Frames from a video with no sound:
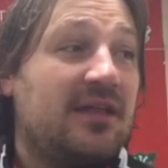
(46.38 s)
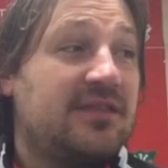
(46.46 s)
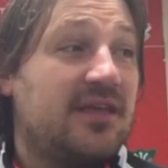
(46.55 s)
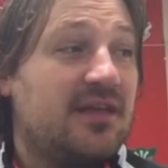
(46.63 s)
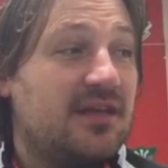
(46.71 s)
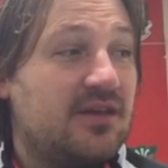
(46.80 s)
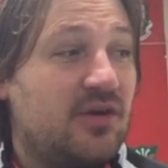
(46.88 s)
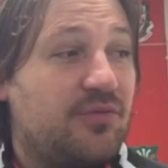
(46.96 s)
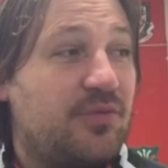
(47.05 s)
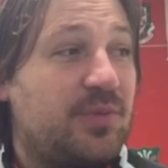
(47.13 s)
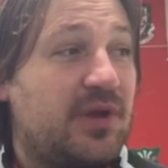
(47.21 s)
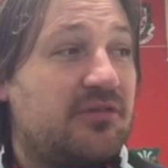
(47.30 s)
I think you know
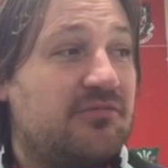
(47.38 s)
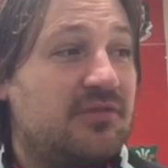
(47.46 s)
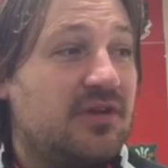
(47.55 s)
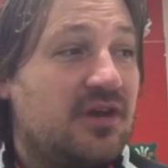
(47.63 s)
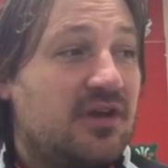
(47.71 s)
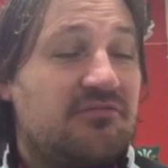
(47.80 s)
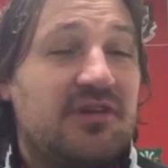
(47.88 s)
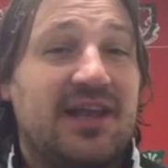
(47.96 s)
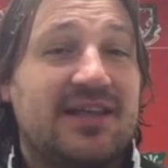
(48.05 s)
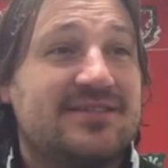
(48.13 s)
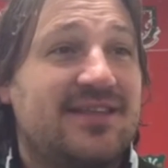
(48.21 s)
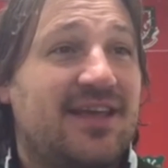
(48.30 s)
for being
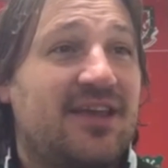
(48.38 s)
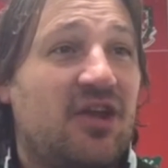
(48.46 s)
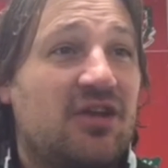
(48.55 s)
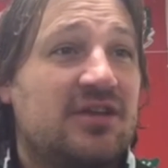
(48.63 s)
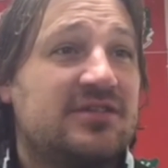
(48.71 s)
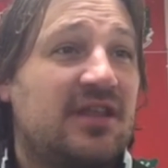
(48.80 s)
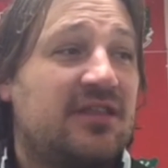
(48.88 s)
realistic and honest.